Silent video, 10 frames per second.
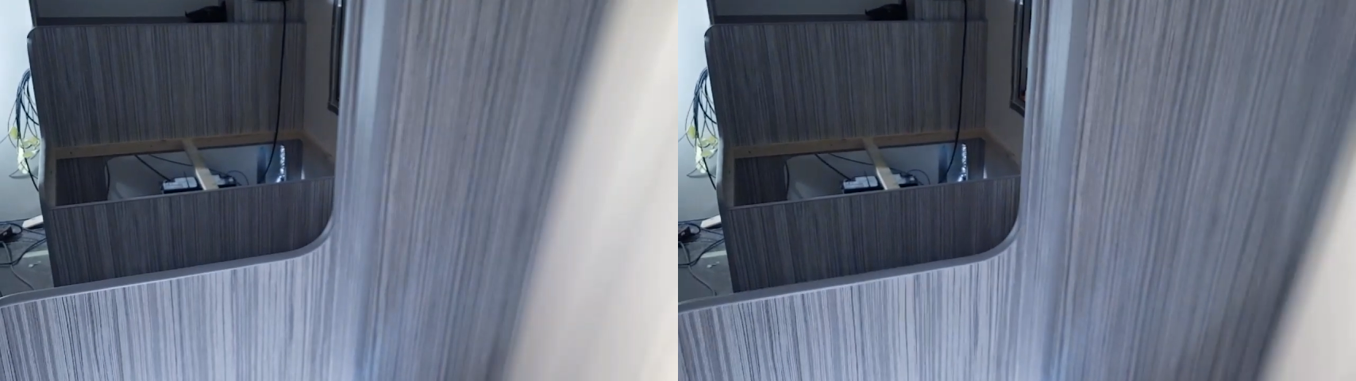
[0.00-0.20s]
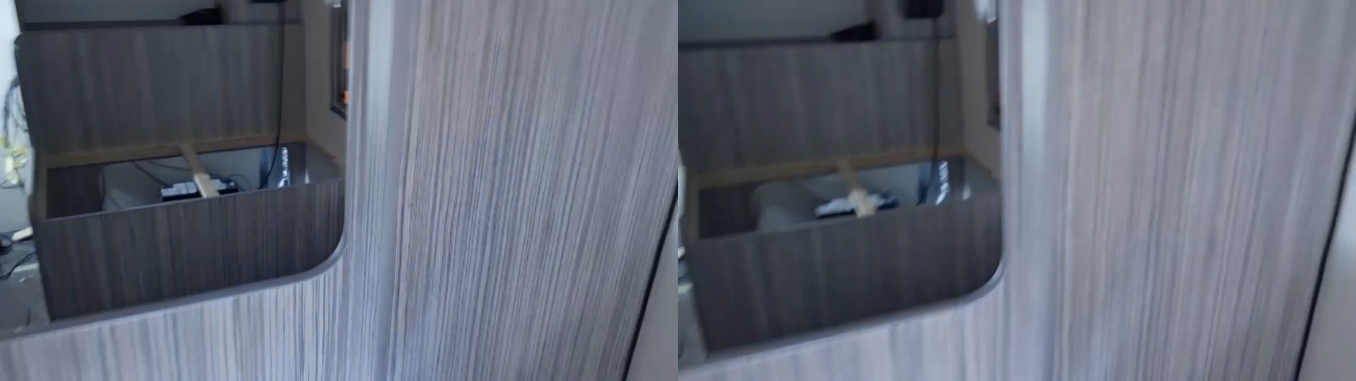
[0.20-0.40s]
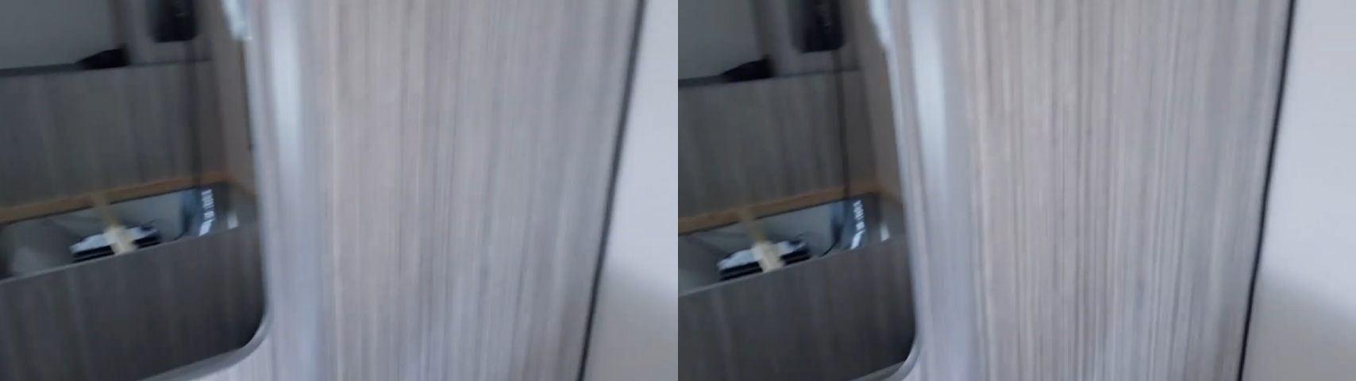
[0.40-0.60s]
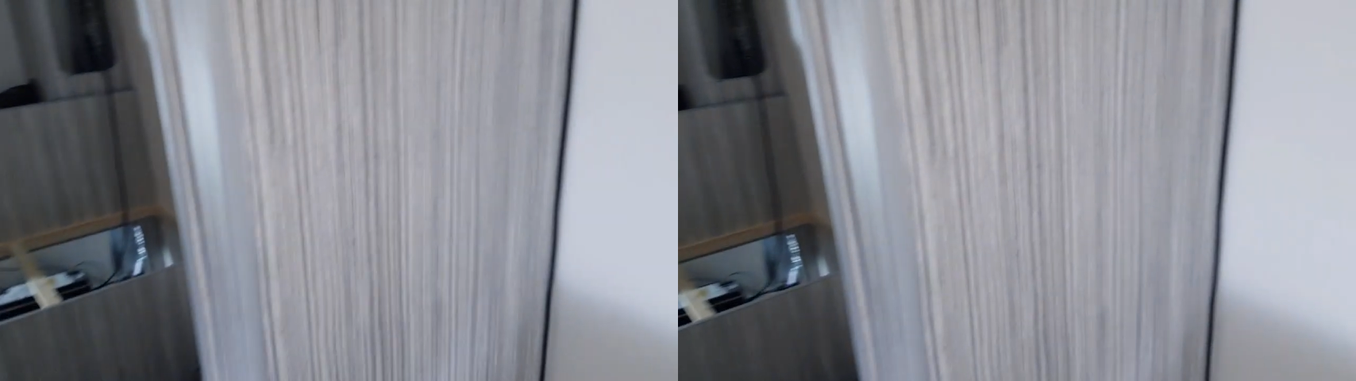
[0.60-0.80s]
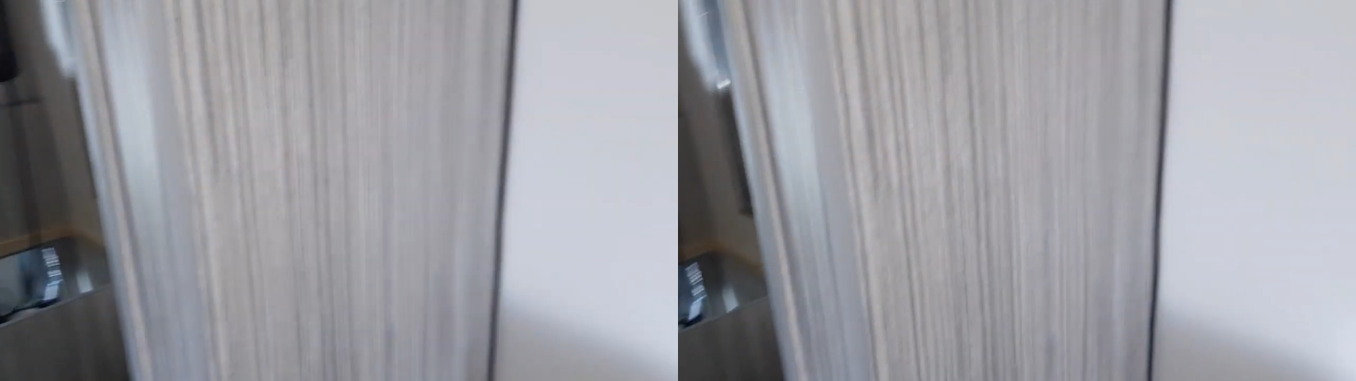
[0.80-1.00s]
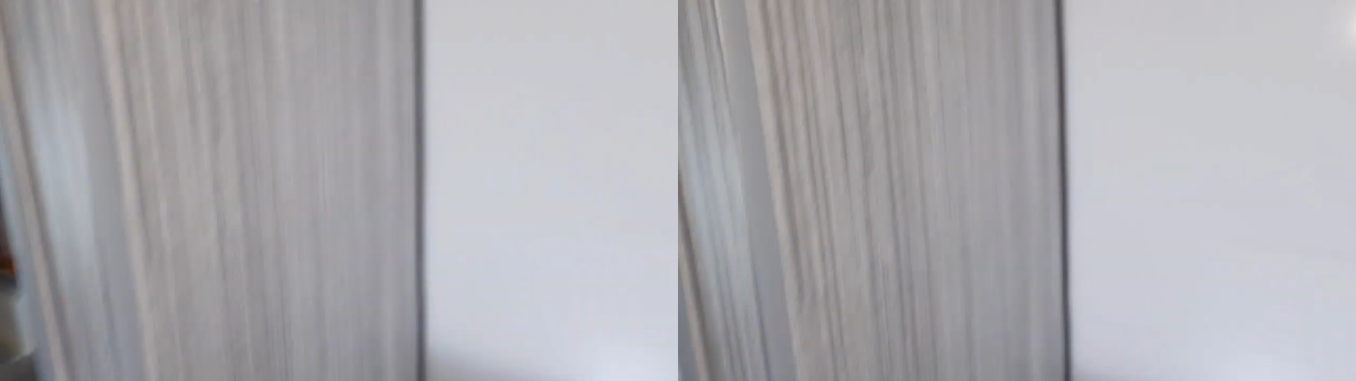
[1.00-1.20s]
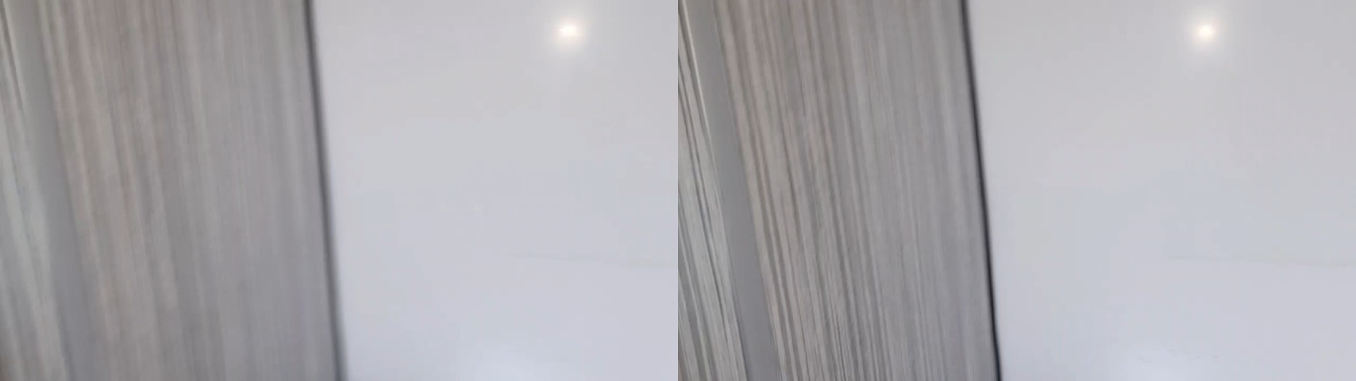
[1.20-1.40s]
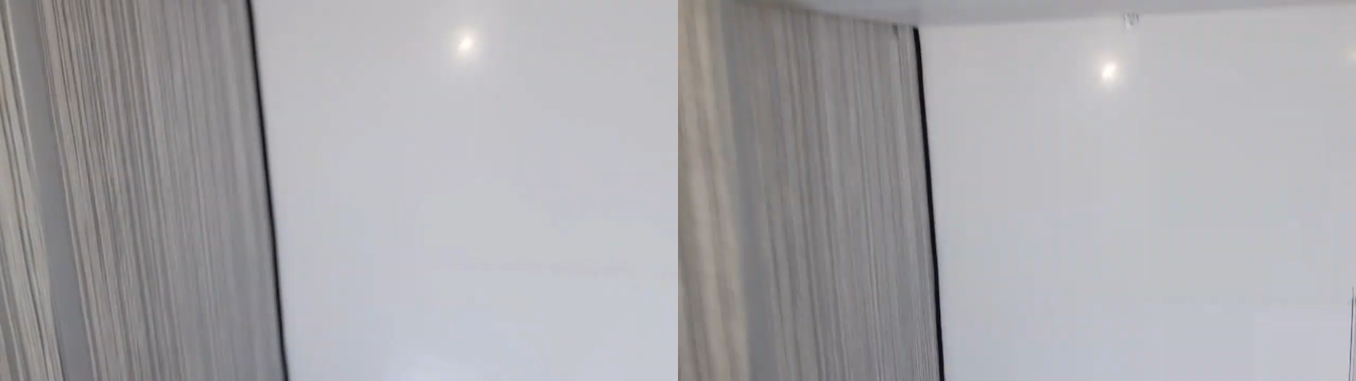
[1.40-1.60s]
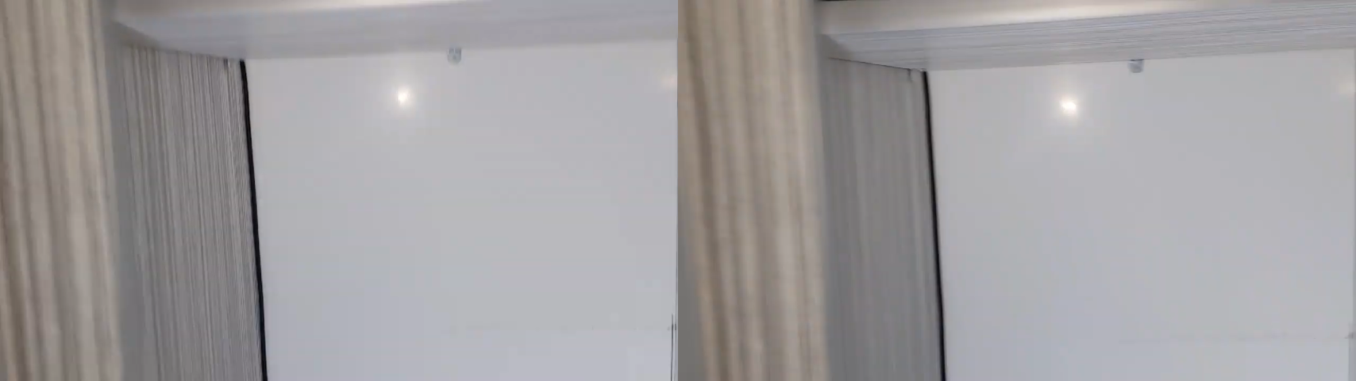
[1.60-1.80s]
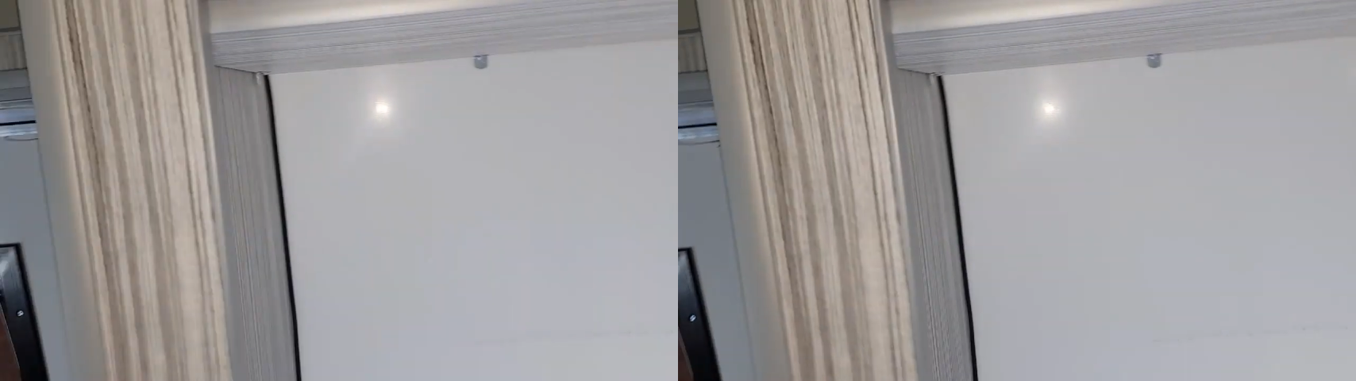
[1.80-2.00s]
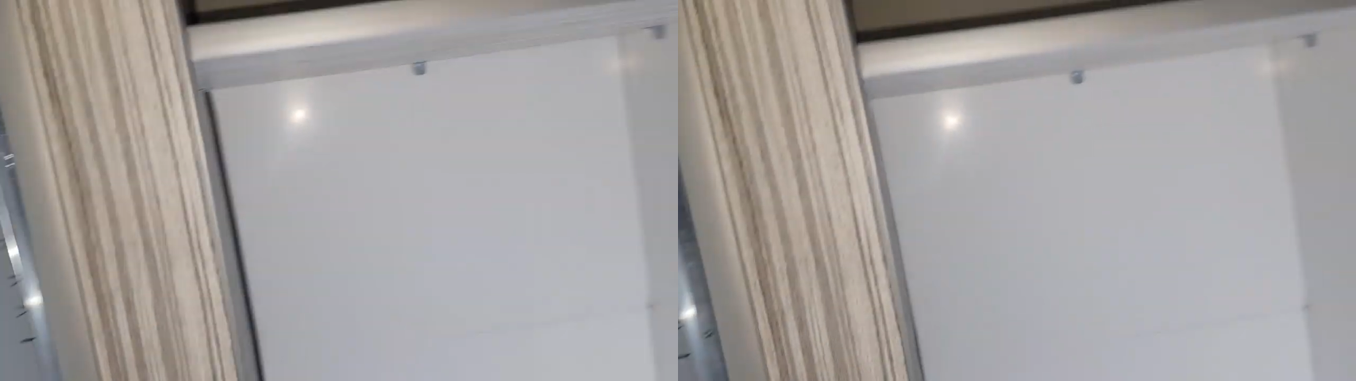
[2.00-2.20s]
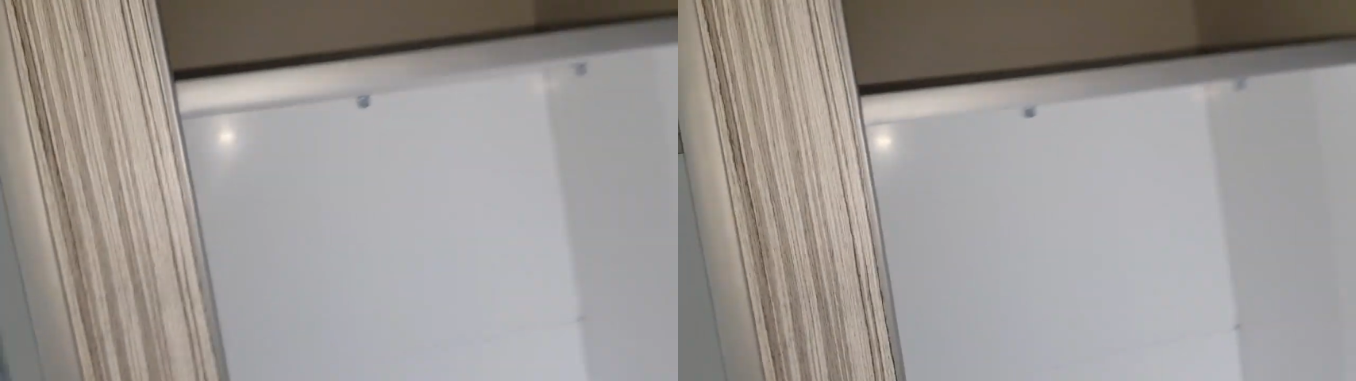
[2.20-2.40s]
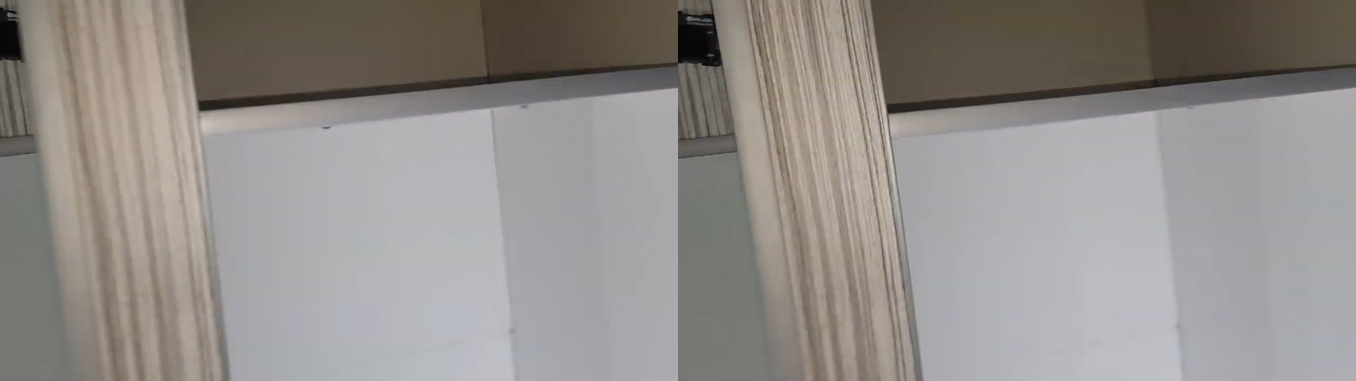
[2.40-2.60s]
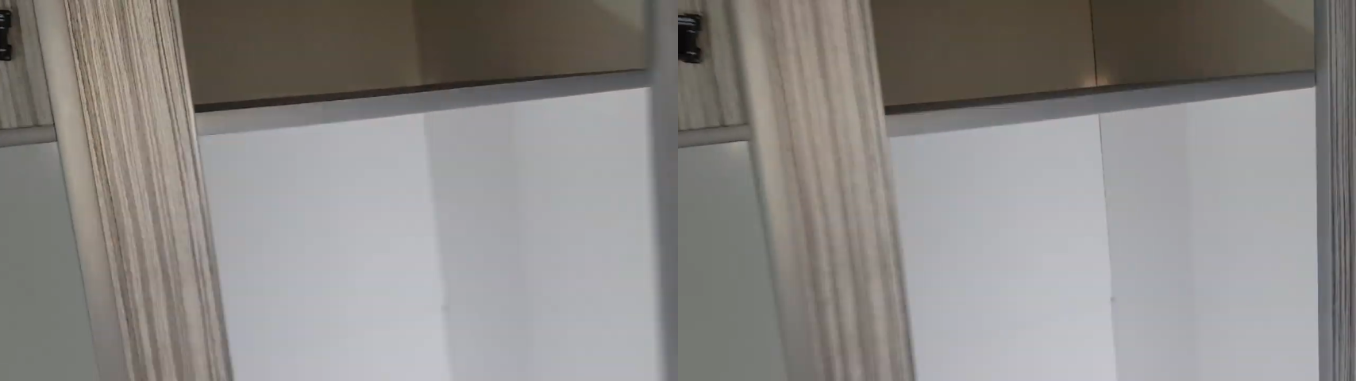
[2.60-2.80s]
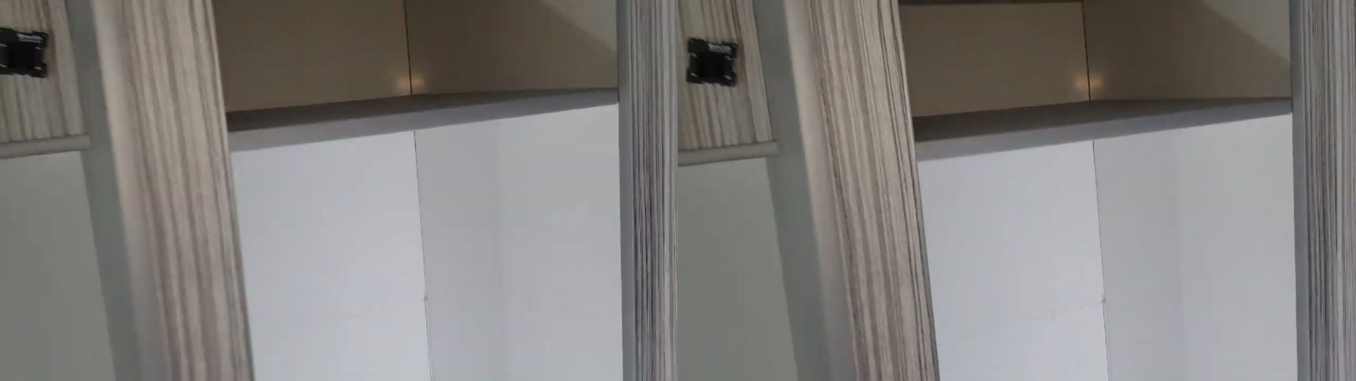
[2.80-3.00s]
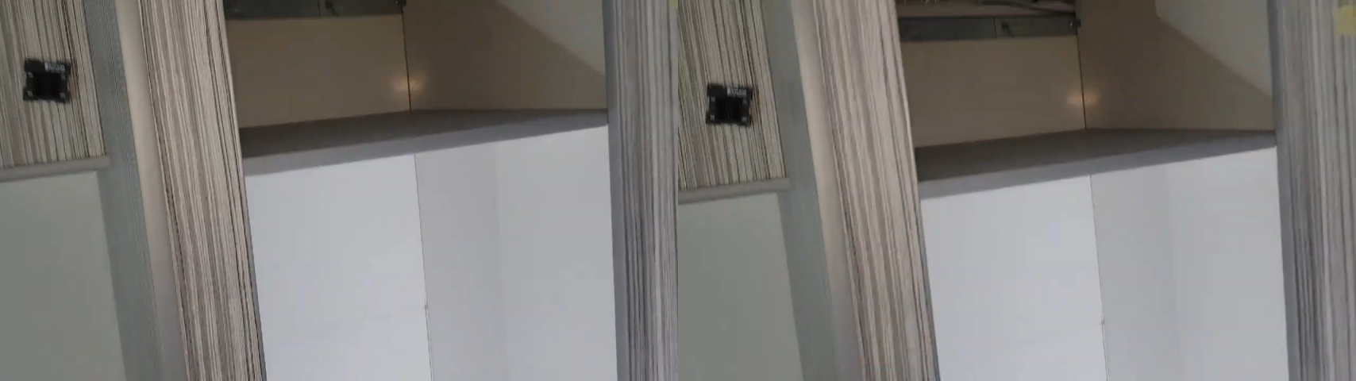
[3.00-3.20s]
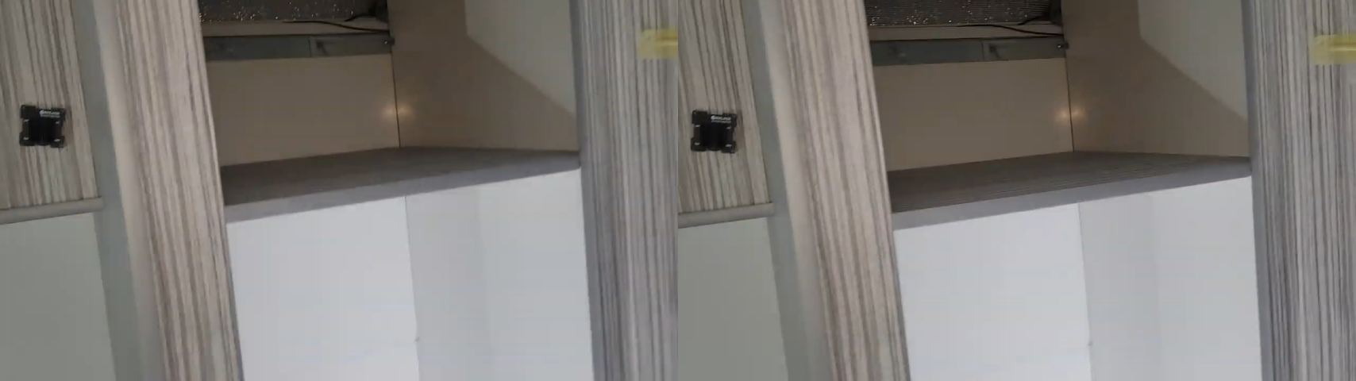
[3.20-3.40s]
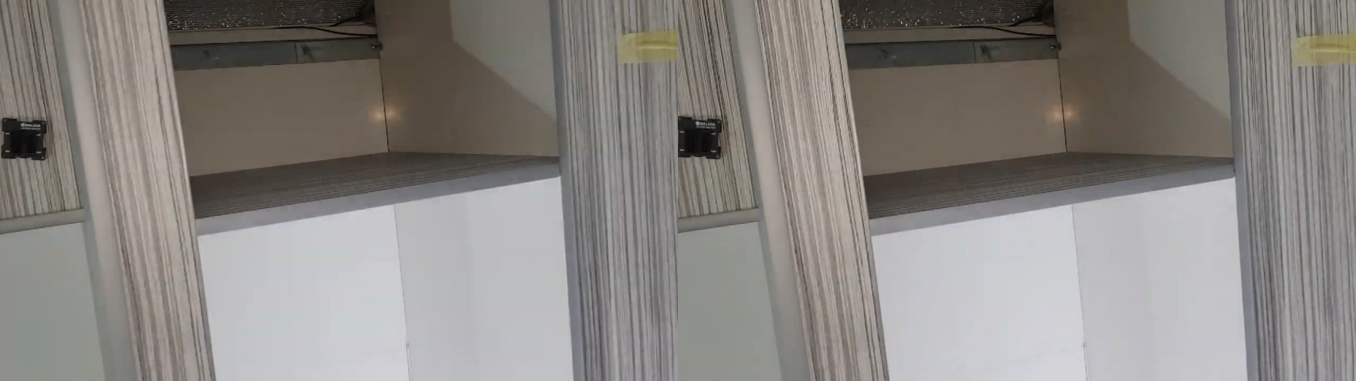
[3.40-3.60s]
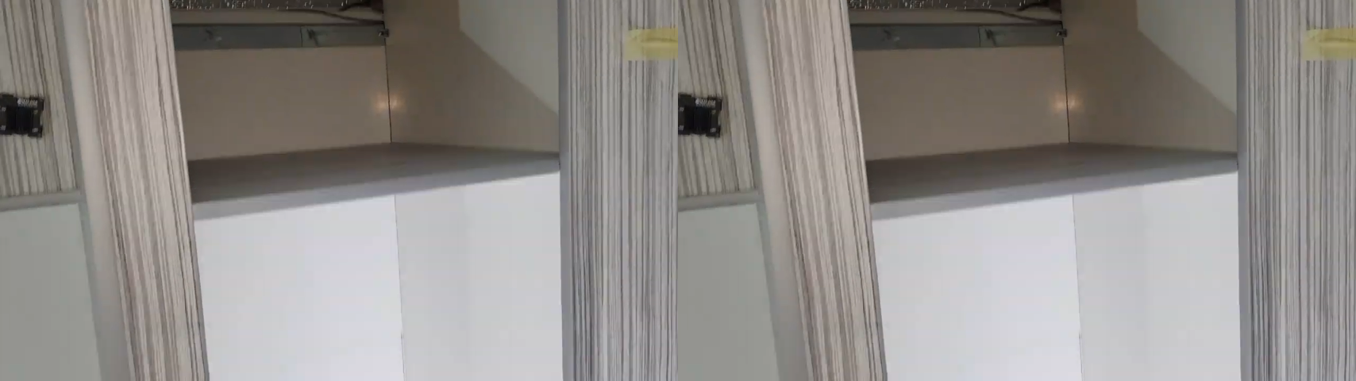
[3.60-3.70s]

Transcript: (no speaker visible)